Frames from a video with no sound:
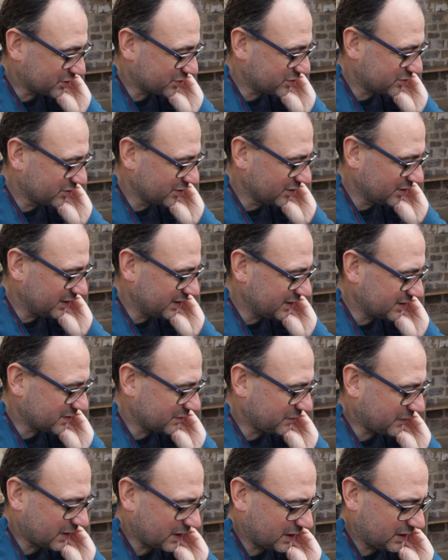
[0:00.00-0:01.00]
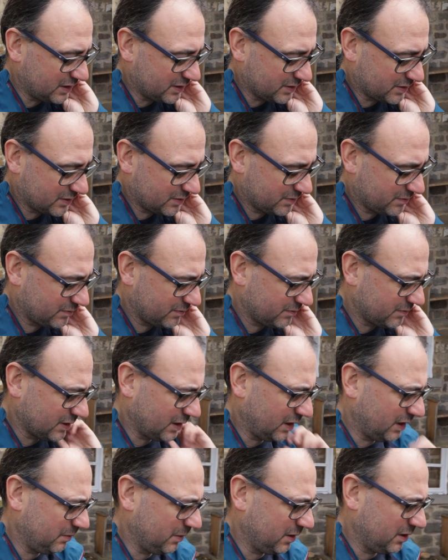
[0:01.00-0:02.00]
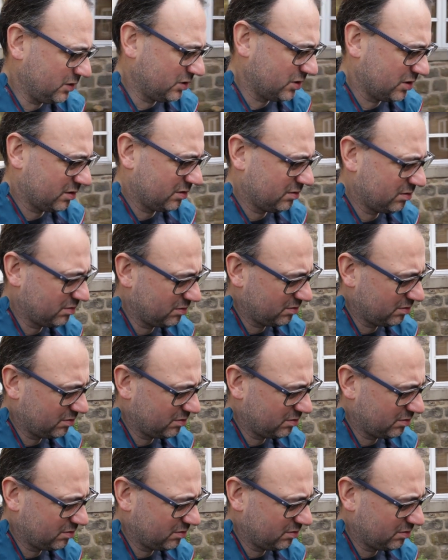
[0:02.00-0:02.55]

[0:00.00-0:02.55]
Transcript: struggling to find an image